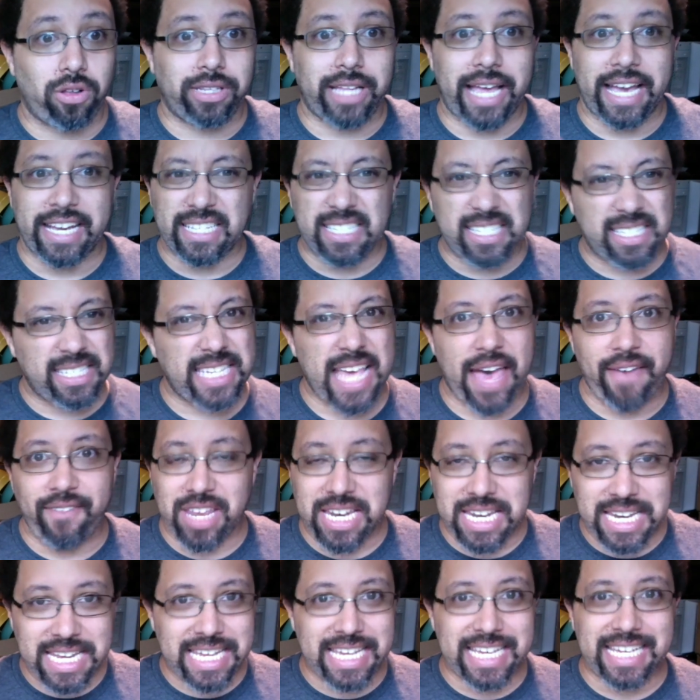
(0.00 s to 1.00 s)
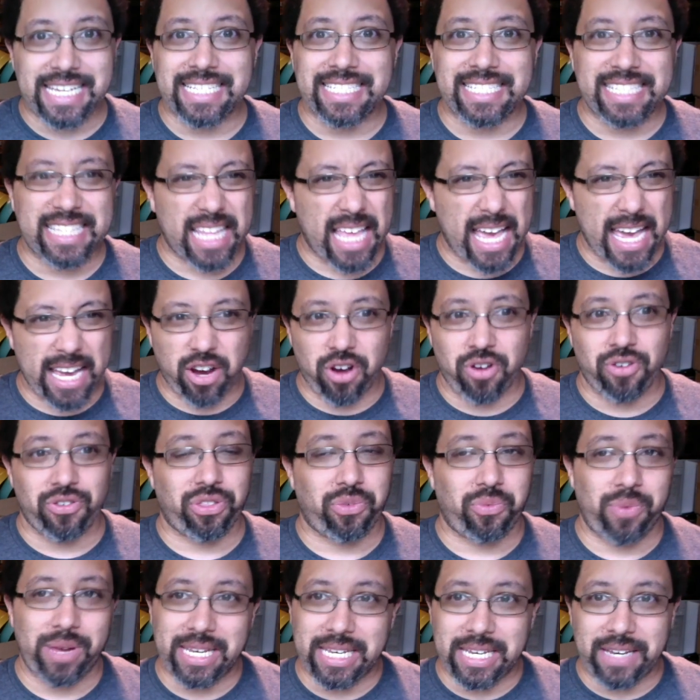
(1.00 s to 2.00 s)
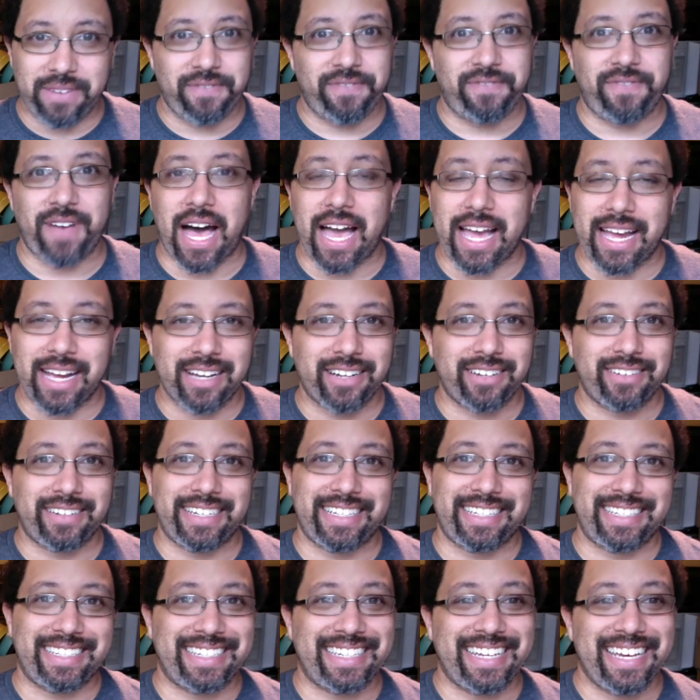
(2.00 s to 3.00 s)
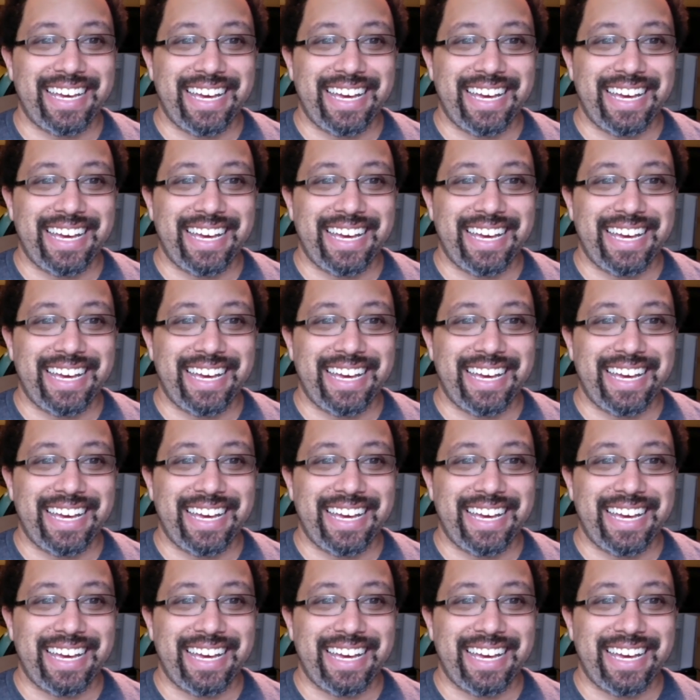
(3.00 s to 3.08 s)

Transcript: like, 70s, like, Earth, Wind, and Fire and